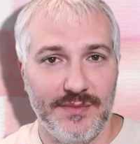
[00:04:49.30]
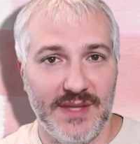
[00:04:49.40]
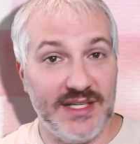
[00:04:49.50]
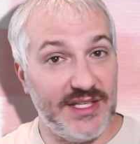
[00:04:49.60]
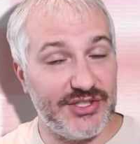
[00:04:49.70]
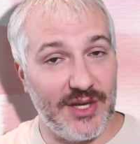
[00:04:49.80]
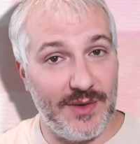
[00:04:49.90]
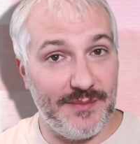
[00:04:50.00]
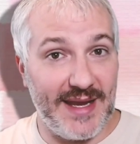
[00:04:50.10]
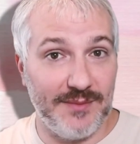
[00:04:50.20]
In addition, I
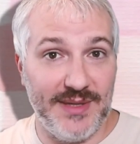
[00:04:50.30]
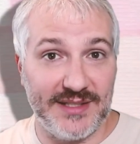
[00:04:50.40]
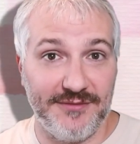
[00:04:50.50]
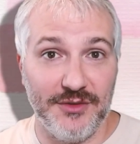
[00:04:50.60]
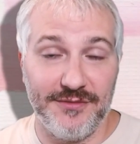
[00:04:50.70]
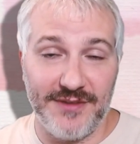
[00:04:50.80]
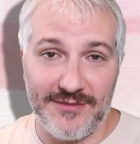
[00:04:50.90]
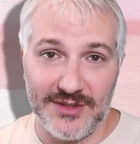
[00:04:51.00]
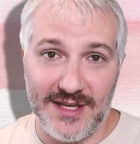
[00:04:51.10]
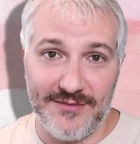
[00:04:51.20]
went back and picked a few
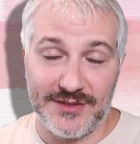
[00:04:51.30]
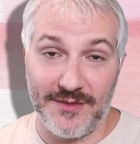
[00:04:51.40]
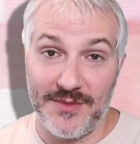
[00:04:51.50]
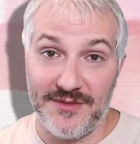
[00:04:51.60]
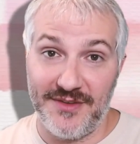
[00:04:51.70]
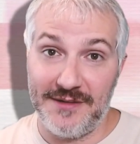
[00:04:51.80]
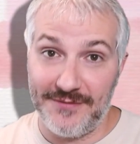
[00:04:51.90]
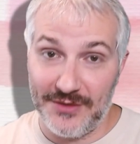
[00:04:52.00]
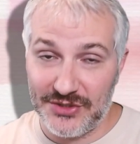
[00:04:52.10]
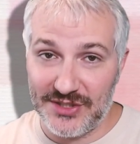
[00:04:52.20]
favorite levels from the very
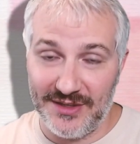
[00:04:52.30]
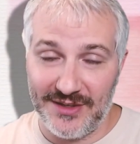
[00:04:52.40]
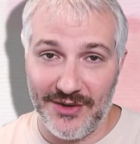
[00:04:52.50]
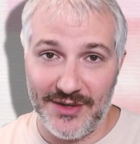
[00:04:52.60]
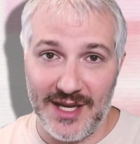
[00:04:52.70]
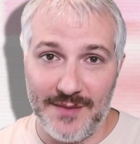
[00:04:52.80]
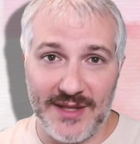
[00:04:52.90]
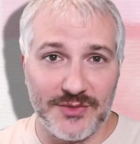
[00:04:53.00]
first JellyCar game